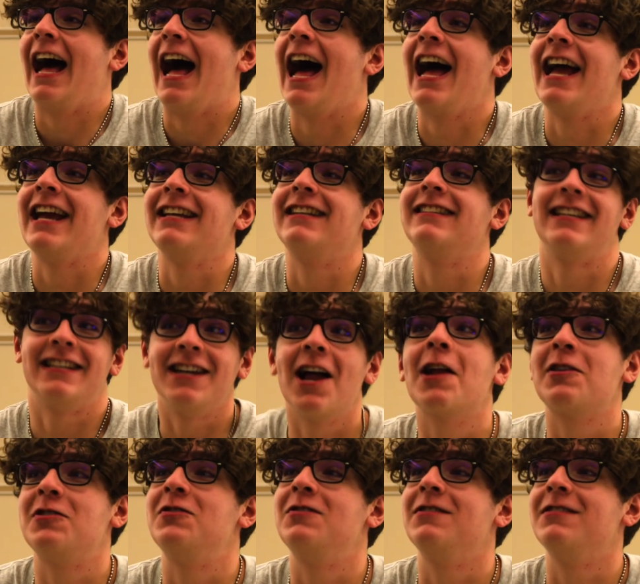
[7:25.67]
I did
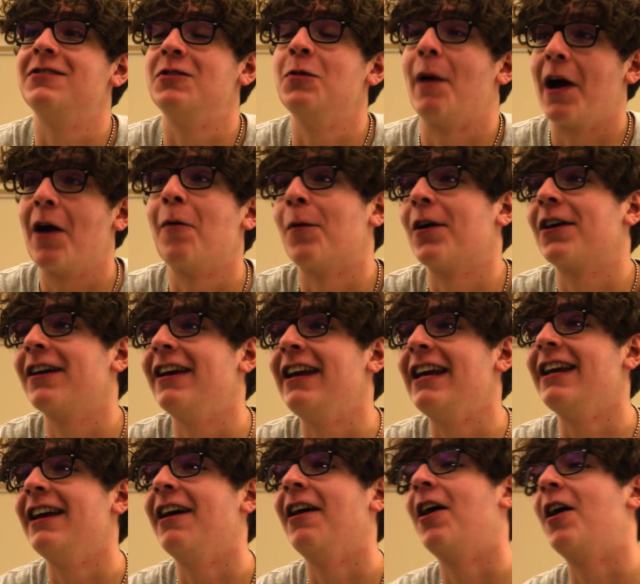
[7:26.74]
not do my homework.
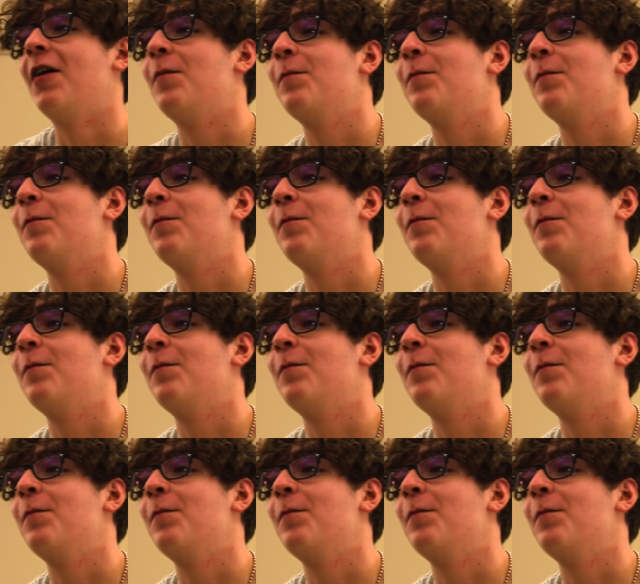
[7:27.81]
Uh,